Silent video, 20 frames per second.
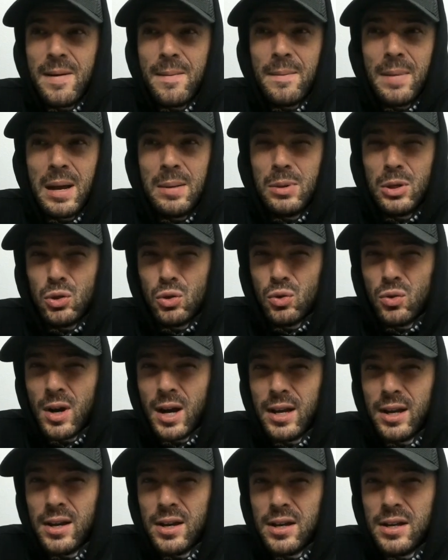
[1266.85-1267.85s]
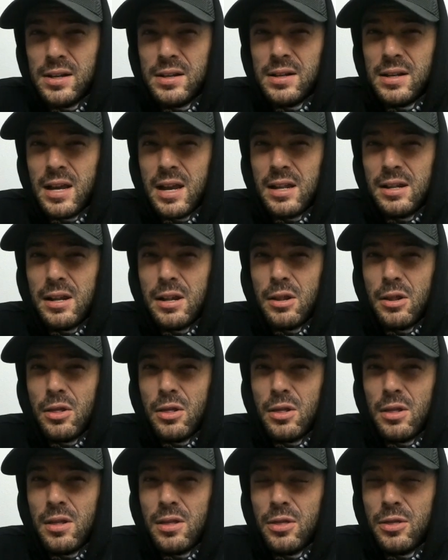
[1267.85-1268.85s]
It might be Trigun, and
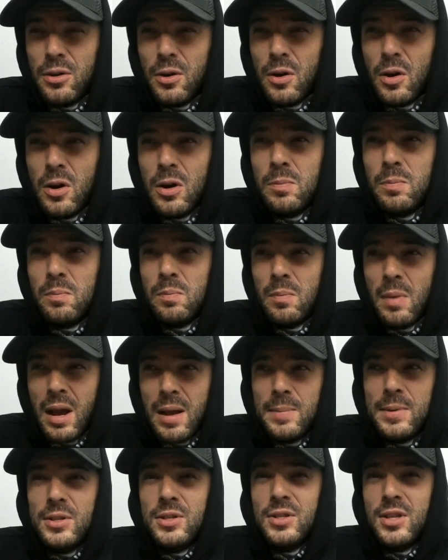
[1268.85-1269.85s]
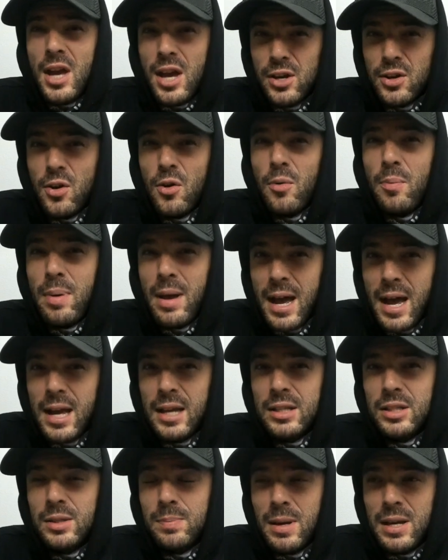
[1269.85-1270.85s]
then third might be
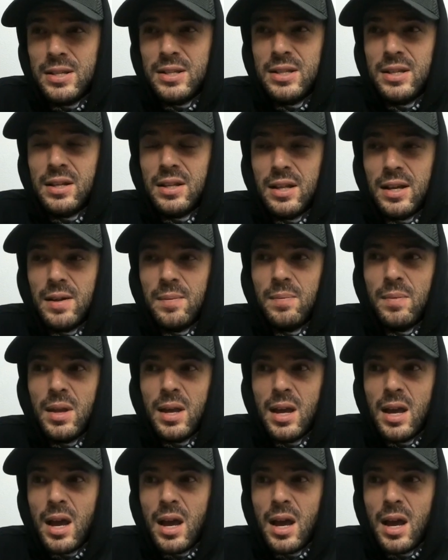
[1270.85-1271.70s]
Psycho-Pass, basically.